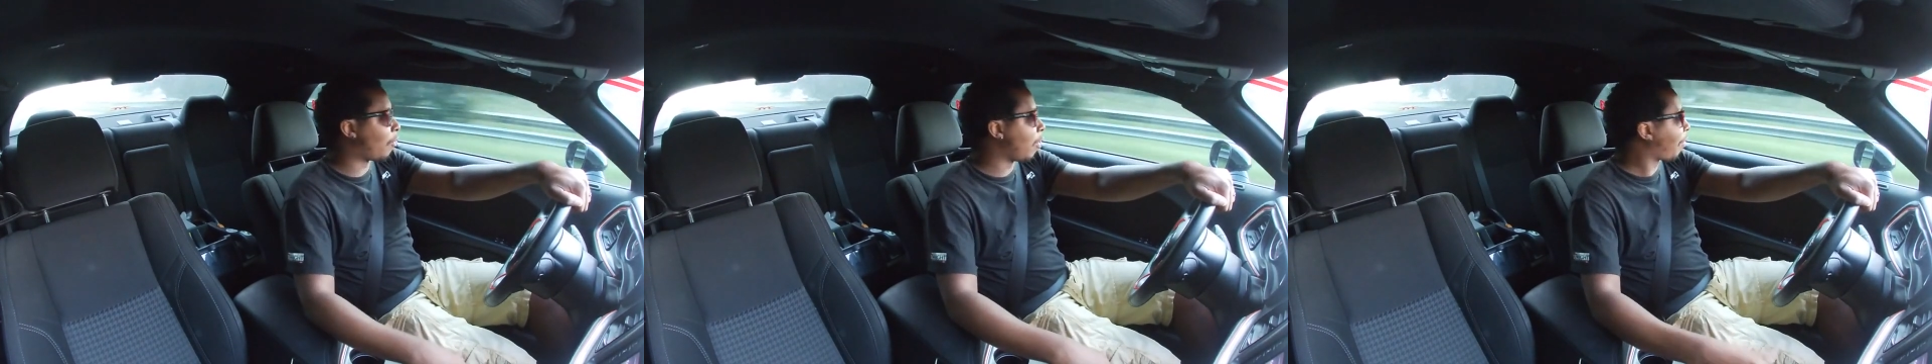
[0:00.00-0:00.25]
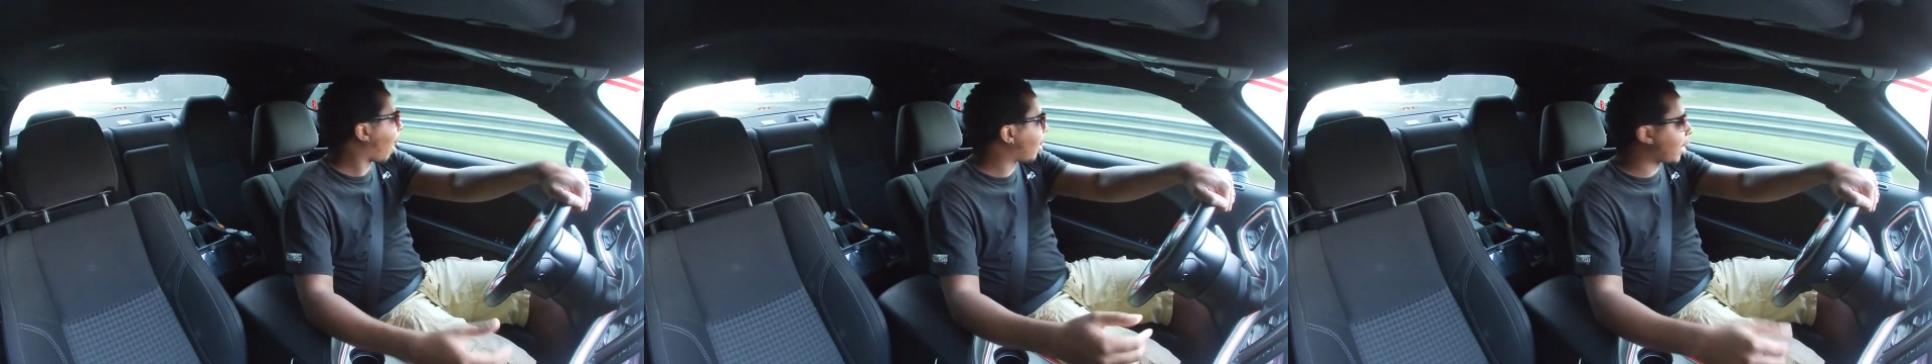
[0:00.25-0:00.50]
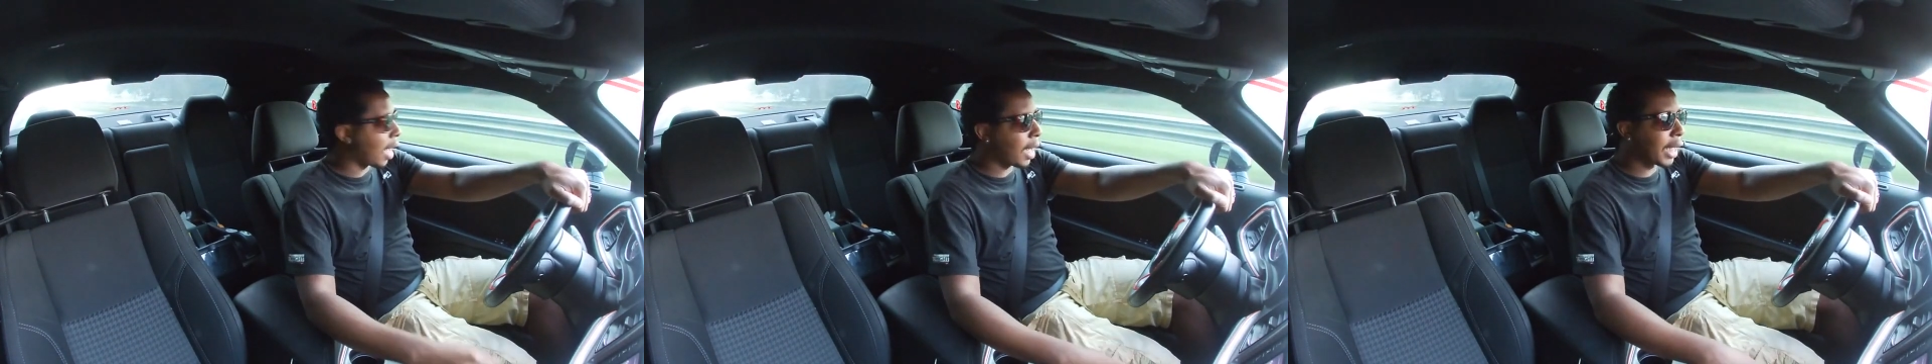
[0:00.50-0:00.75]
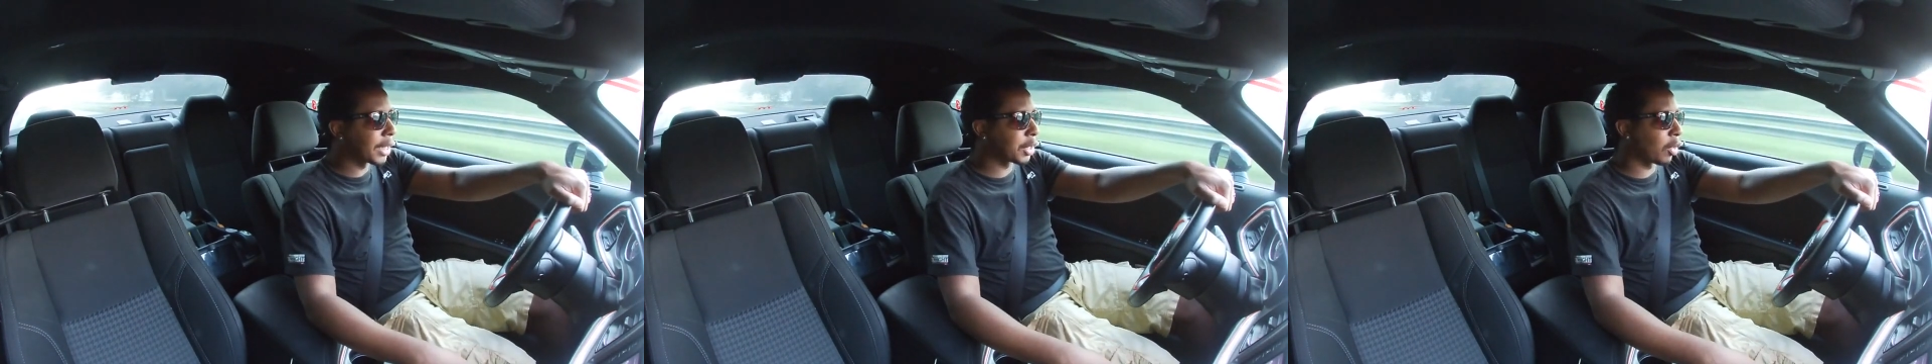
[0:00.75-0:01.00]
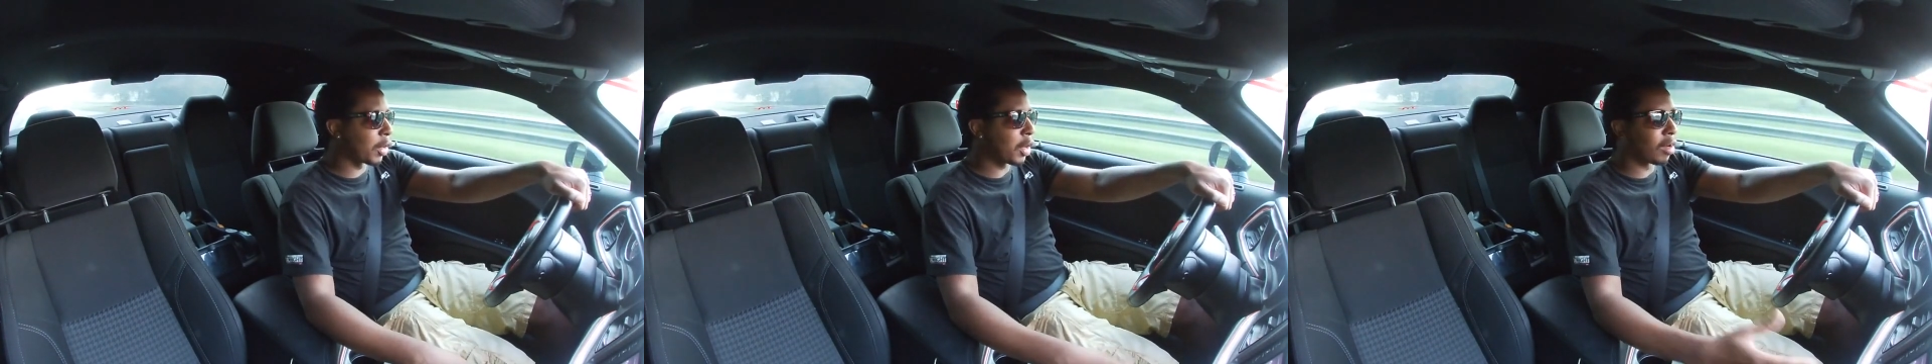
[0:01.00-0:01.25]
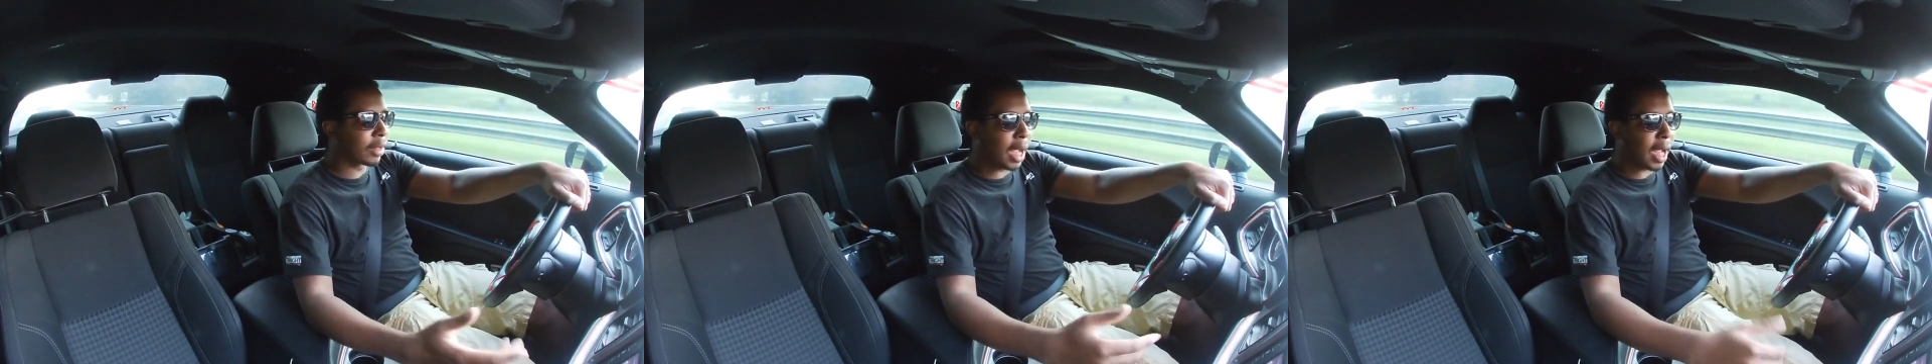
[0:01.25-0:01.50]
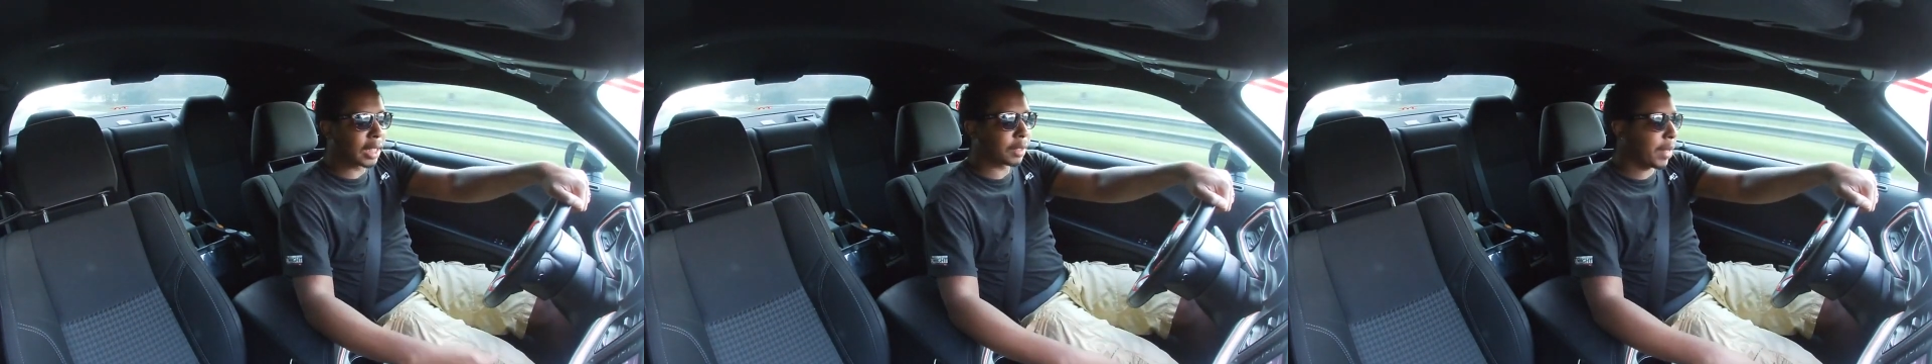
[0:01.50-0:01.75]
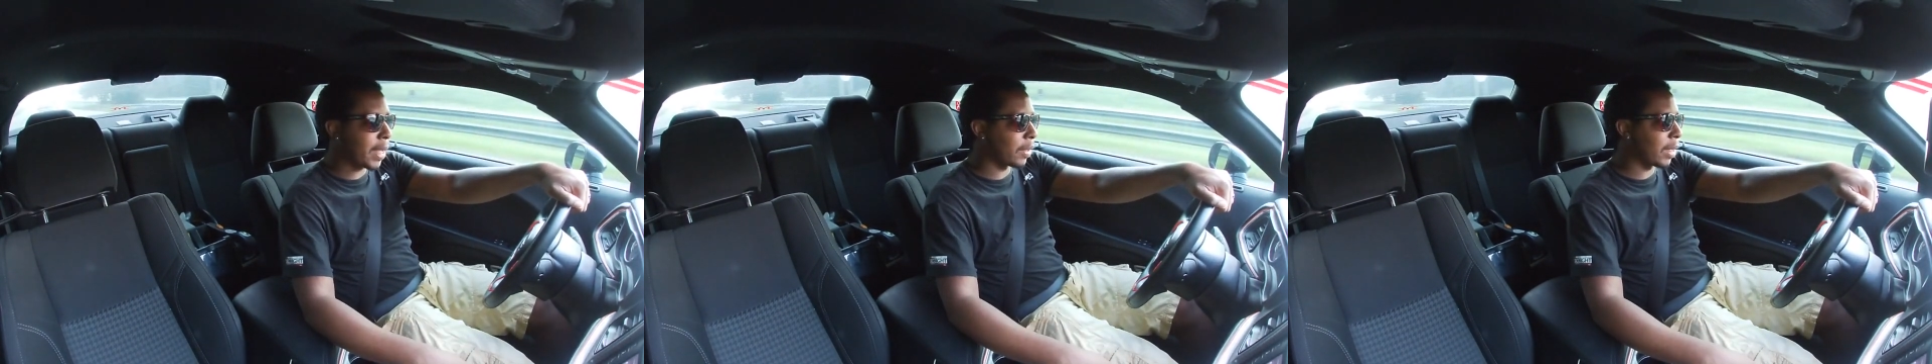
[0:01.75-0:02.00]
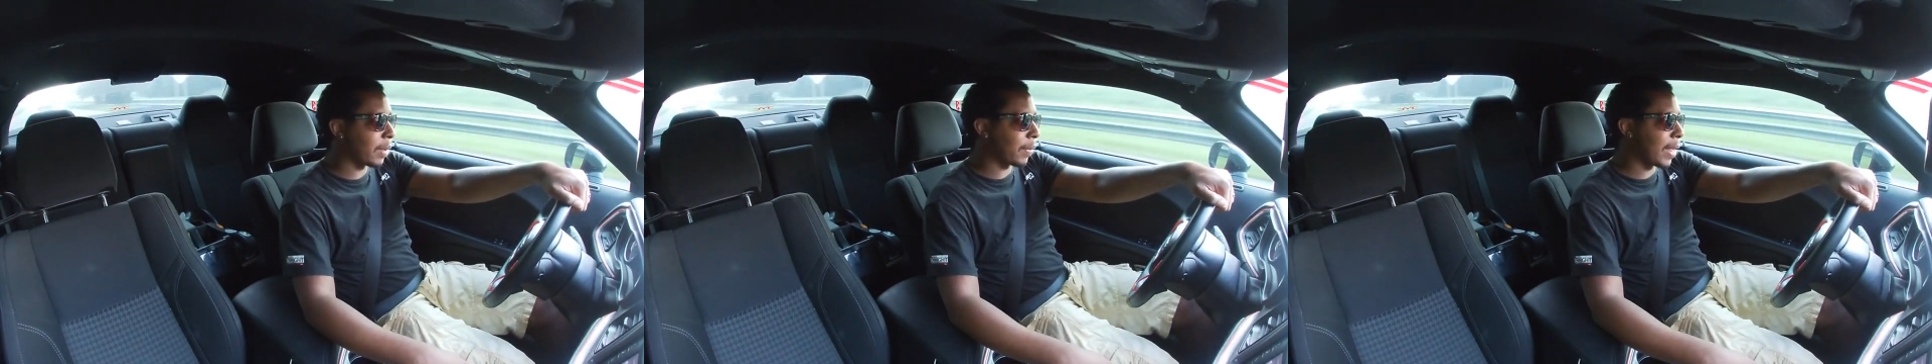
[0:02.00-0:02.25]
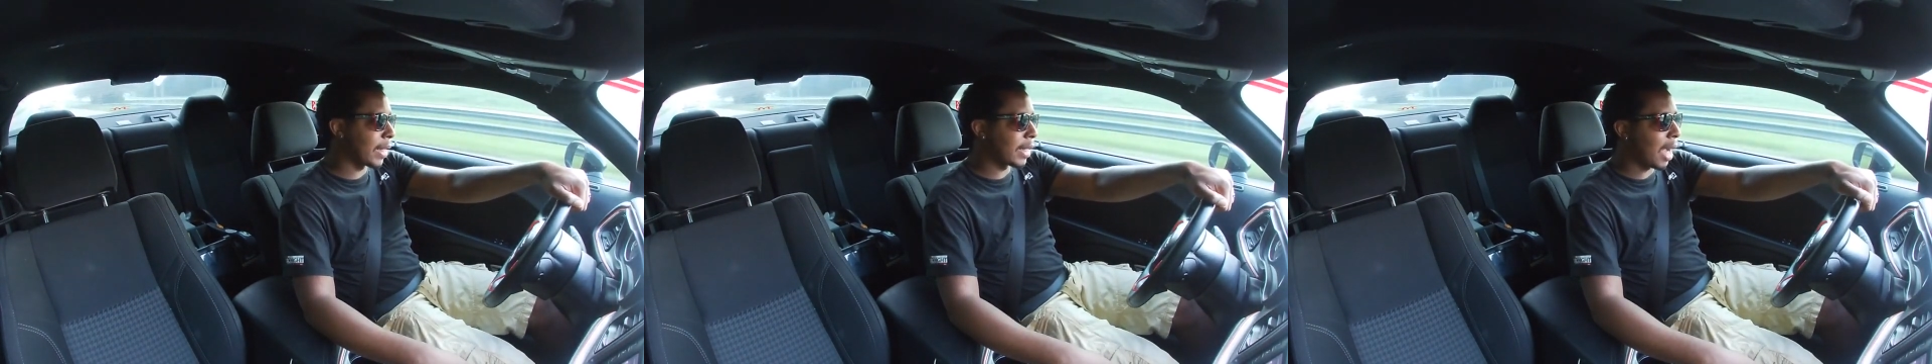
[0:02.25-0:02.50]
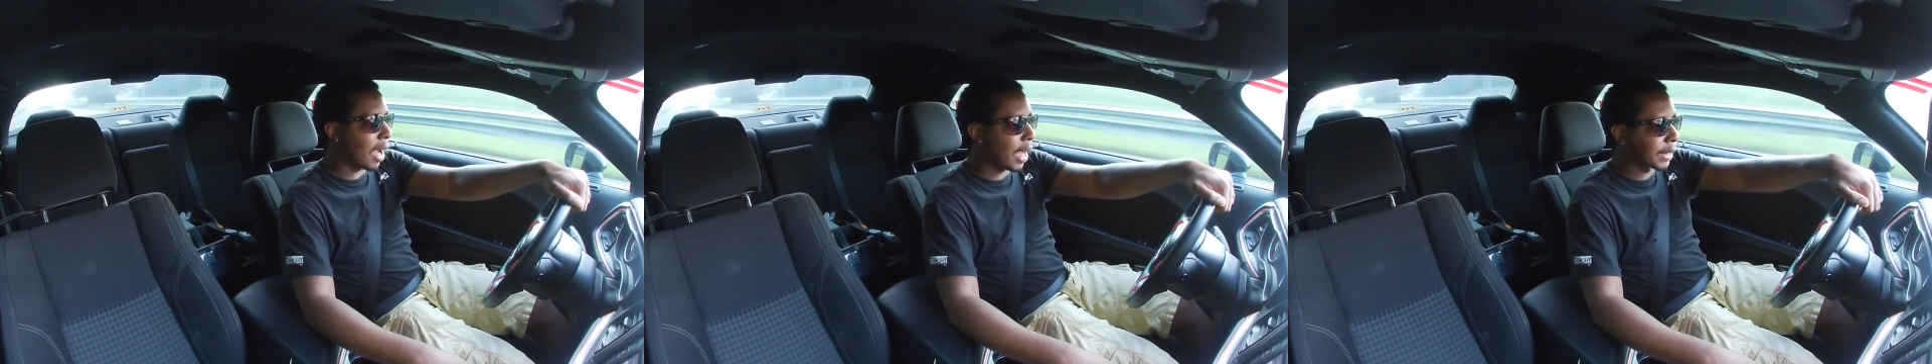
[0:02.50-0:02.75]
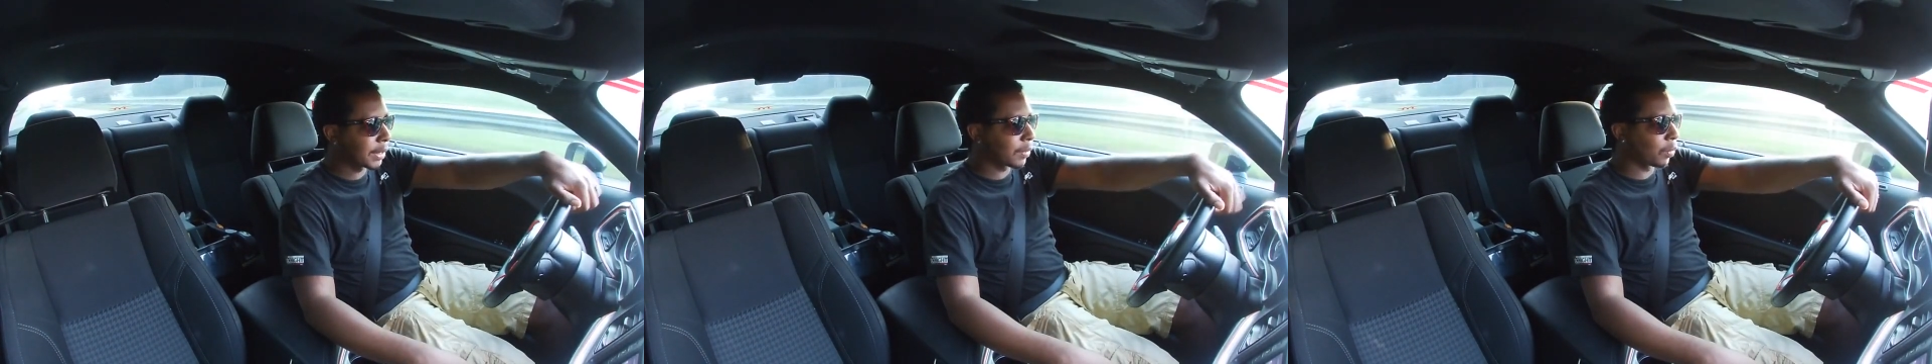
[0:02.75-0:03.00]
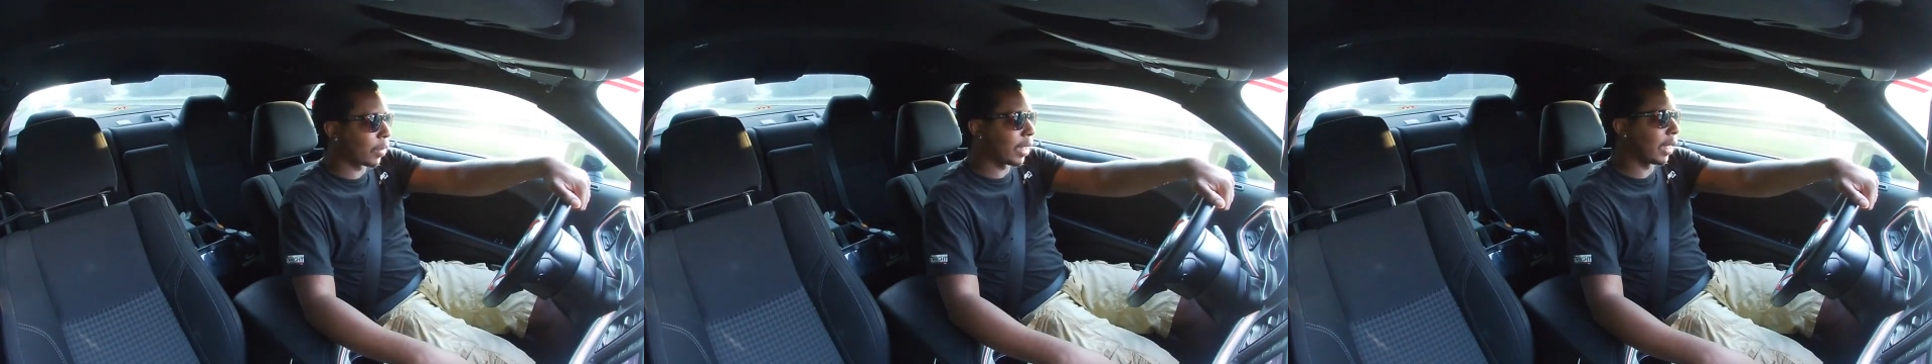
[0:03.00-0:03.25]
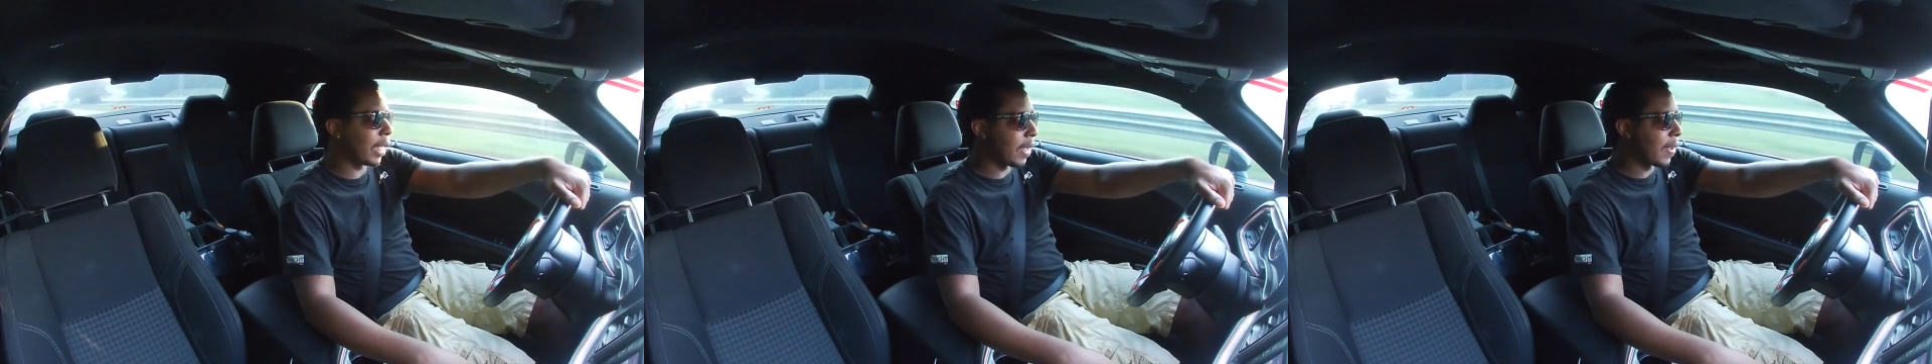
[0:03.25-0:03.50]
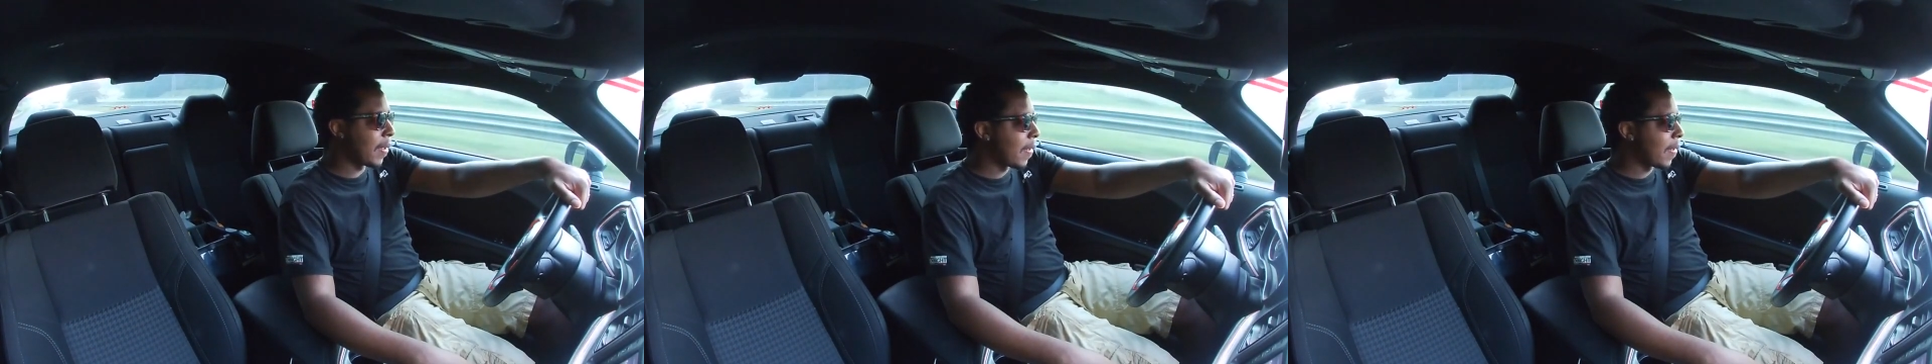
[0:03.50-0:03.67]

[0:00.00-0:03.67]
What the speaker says: if you follow Dodge or you're a Dodge fan or anything, Dodge really